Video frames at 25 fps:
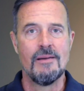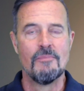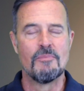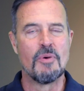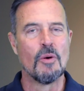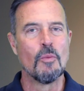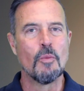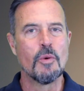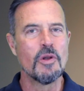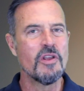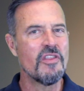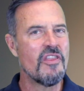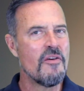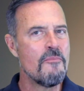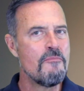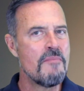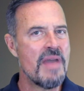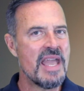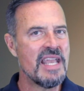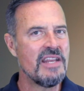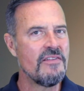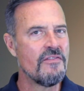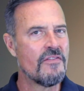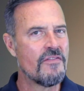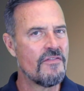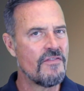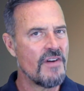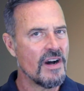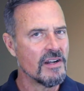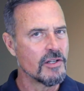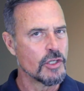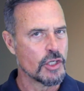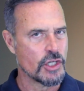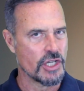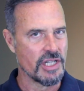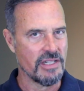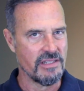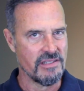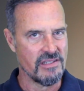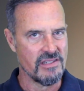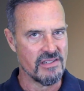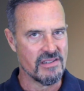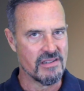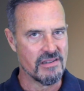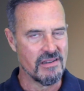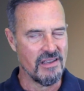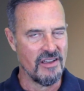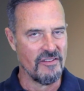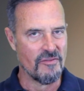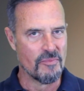But what are the main
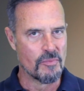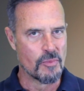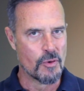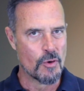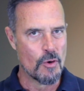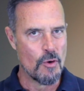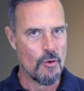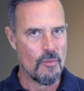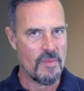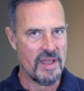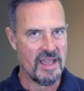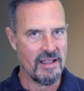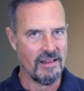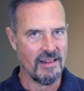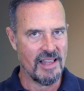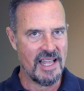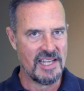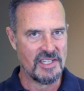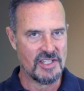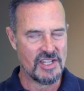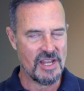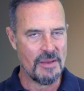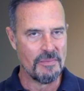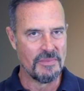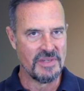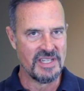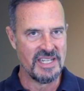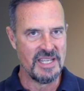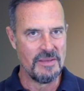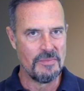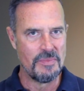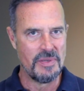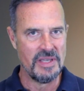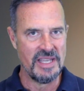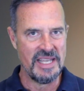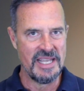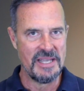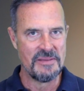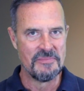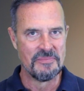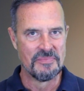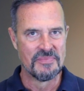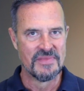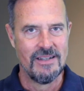functions of ProMail SMTP?